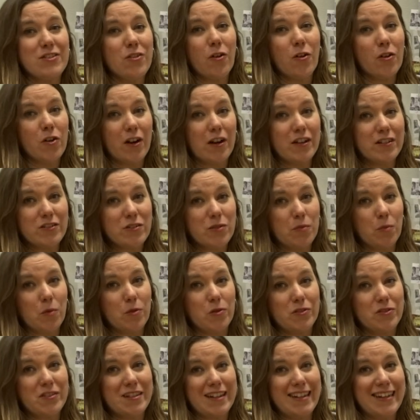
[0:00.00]
not going to
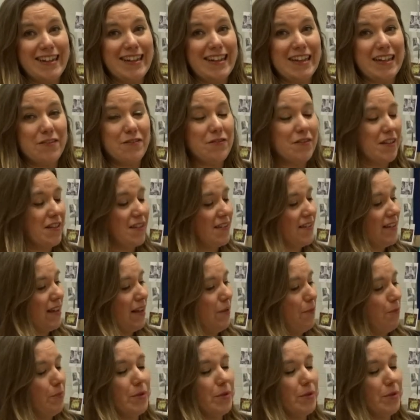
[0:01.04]
want to leave this